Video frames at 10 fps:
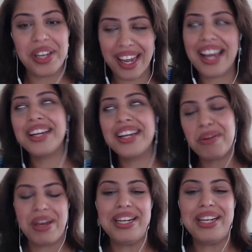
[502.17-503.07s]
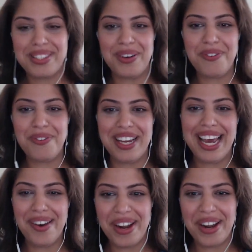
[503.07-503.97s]
I ended up getting certified at
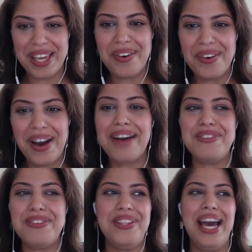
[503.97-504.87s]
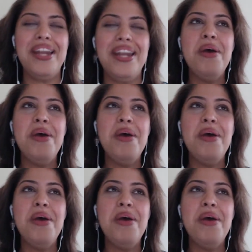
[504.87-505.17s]
NYU after that.